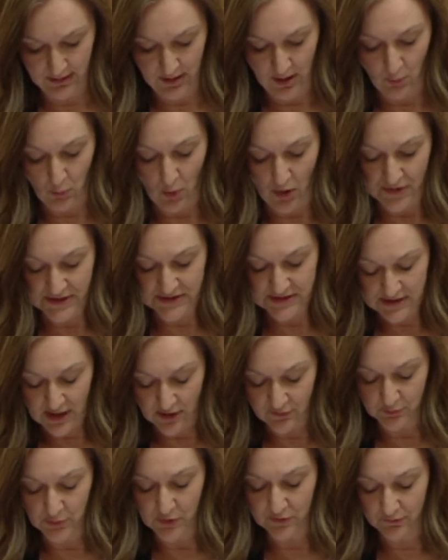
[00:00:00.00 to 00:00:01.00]
While this
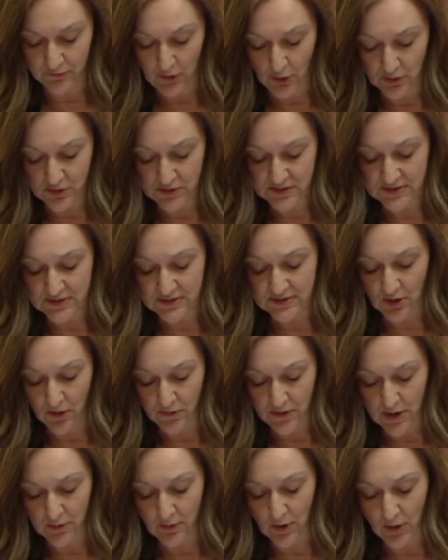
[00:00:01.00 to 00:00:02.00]
government focuses on
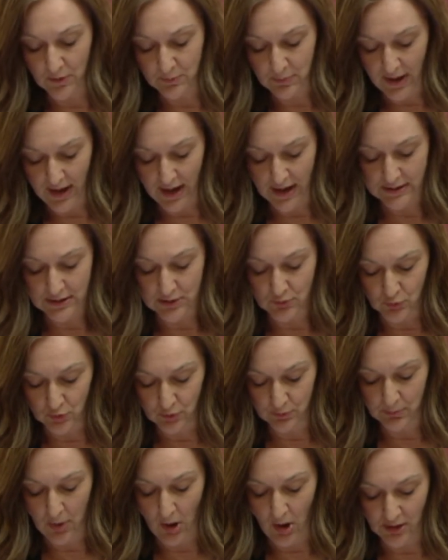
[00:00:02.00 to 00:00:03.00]
their own party
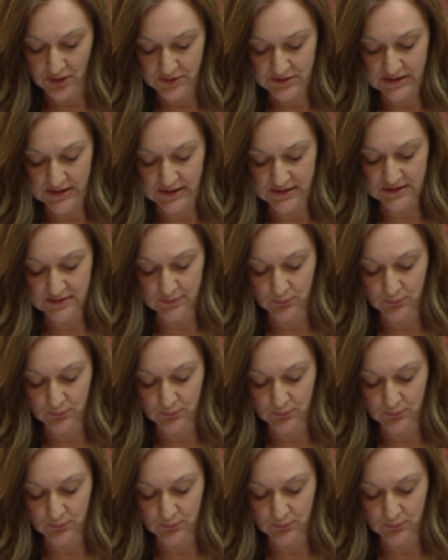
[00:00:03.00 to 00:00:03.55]
room politics,